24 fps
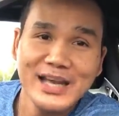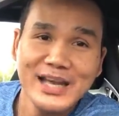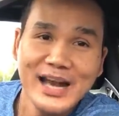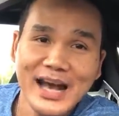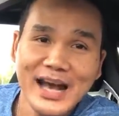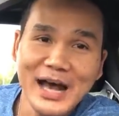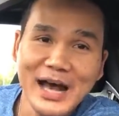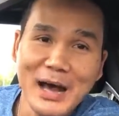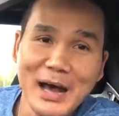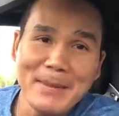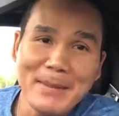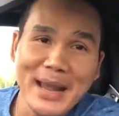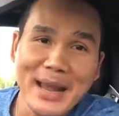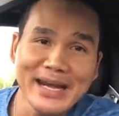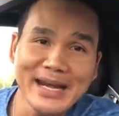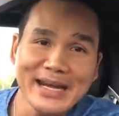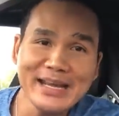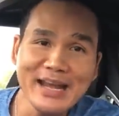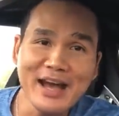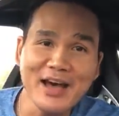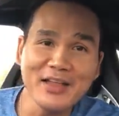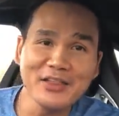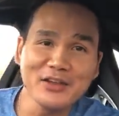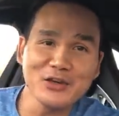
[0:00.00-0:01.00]

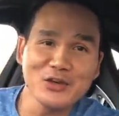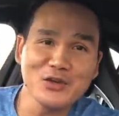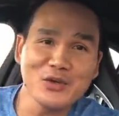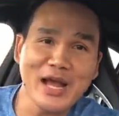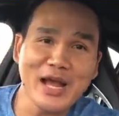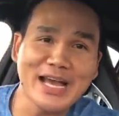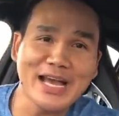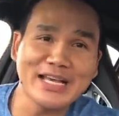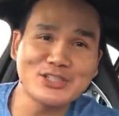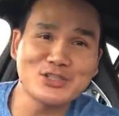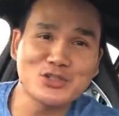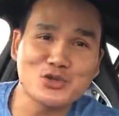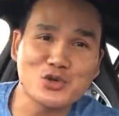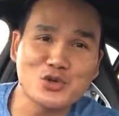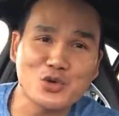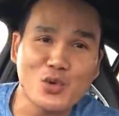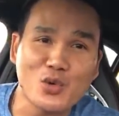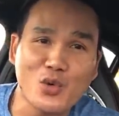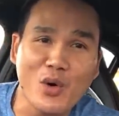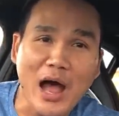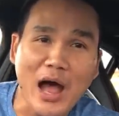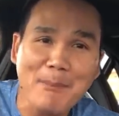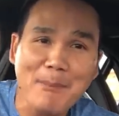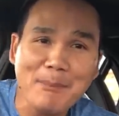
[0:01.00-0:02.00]
Any other, you guys,
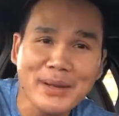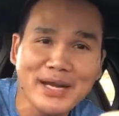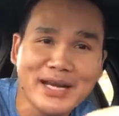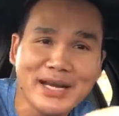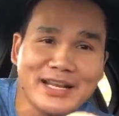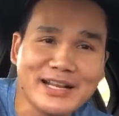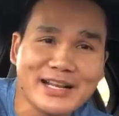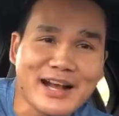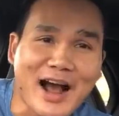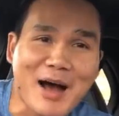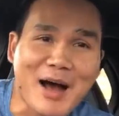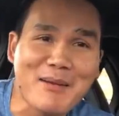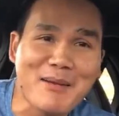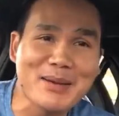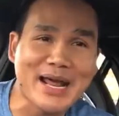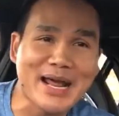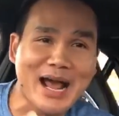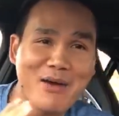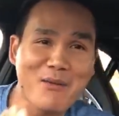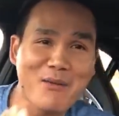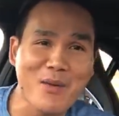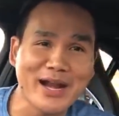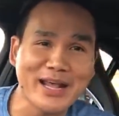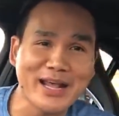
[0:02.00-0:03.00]
drop it in the comment.
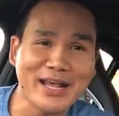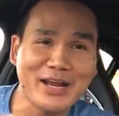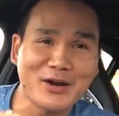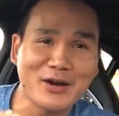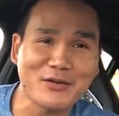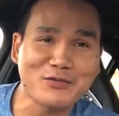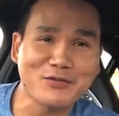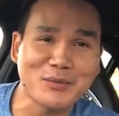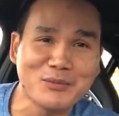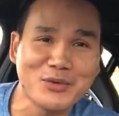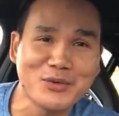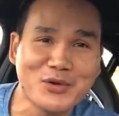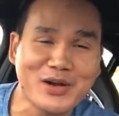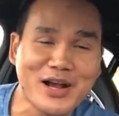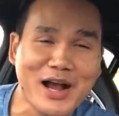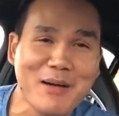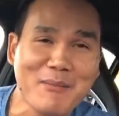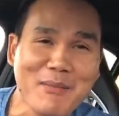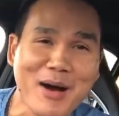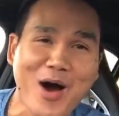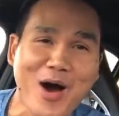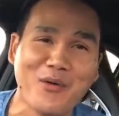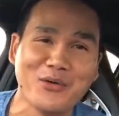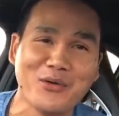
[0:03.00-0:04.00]
I want to hear from you.
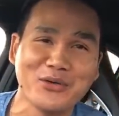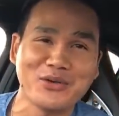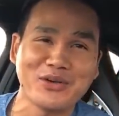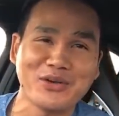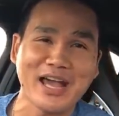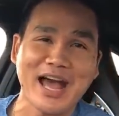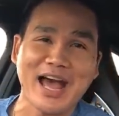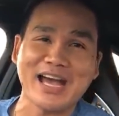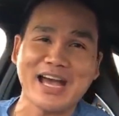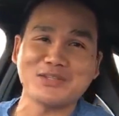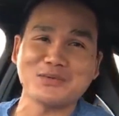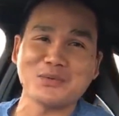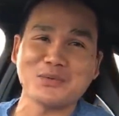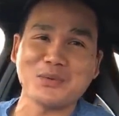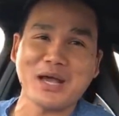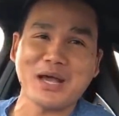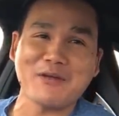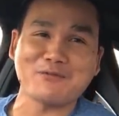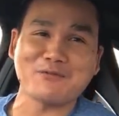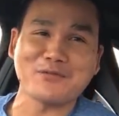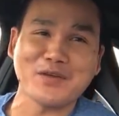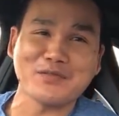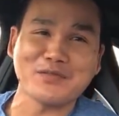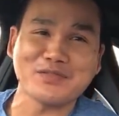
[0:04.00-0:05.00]
Come on, you guys. We got
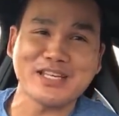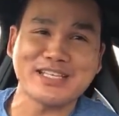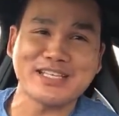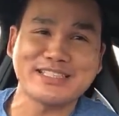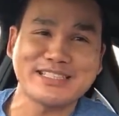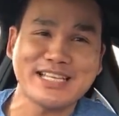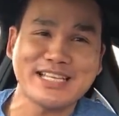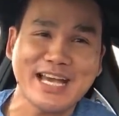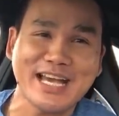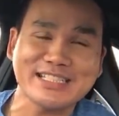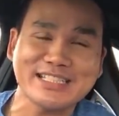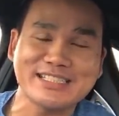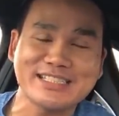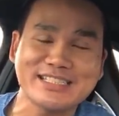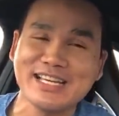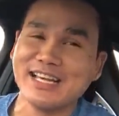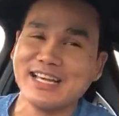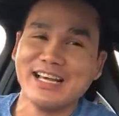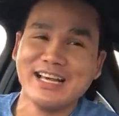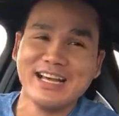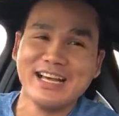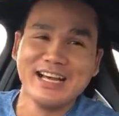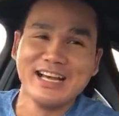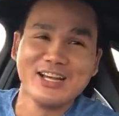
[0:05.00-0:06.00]
56.
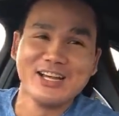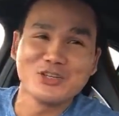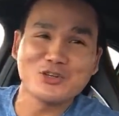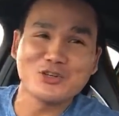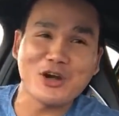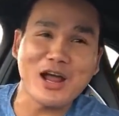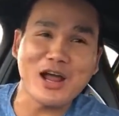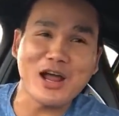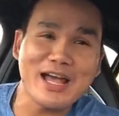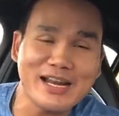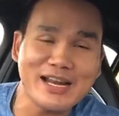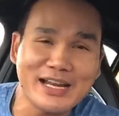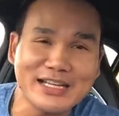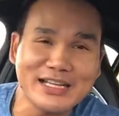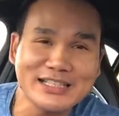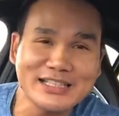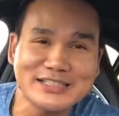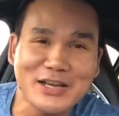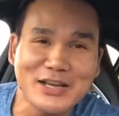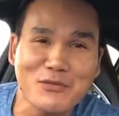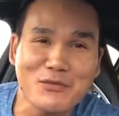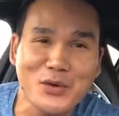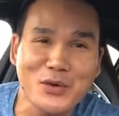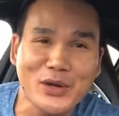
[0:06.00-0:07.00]
Let's see
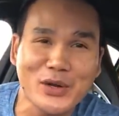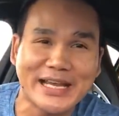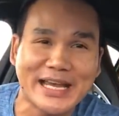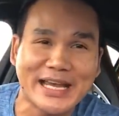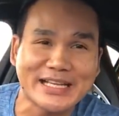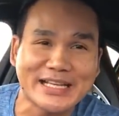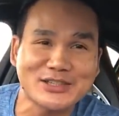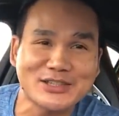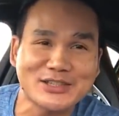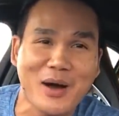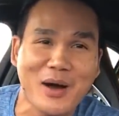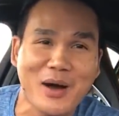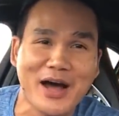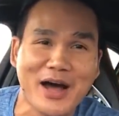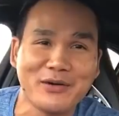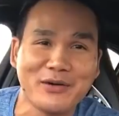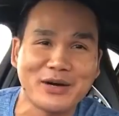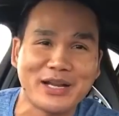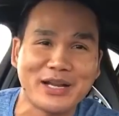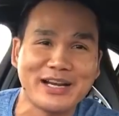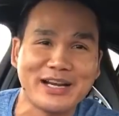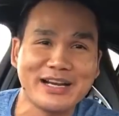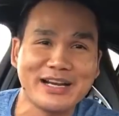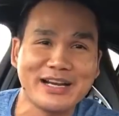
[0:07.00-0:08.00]
if we can get to
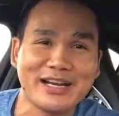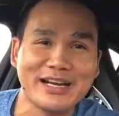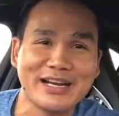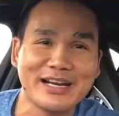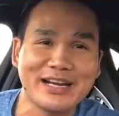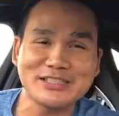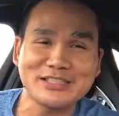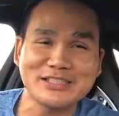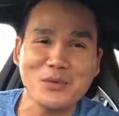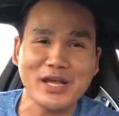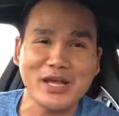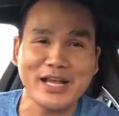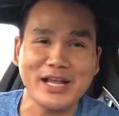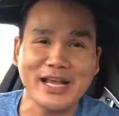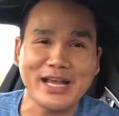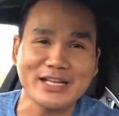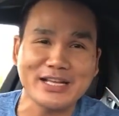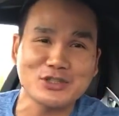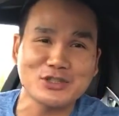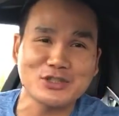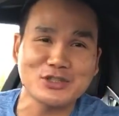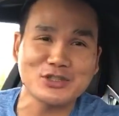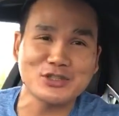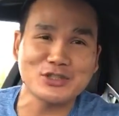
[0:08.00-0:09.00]
100. Let's see if we can get
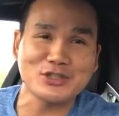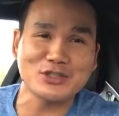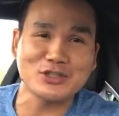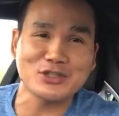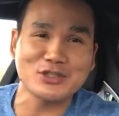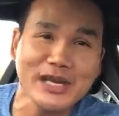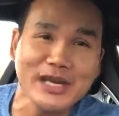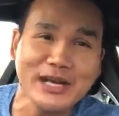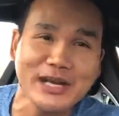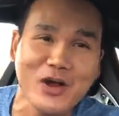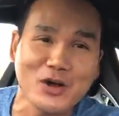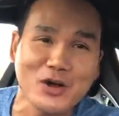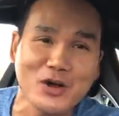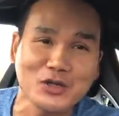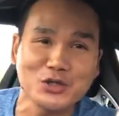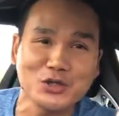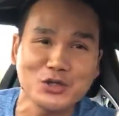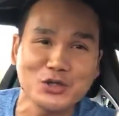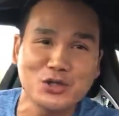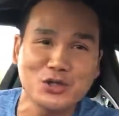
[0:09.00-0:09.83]
to 100, and also to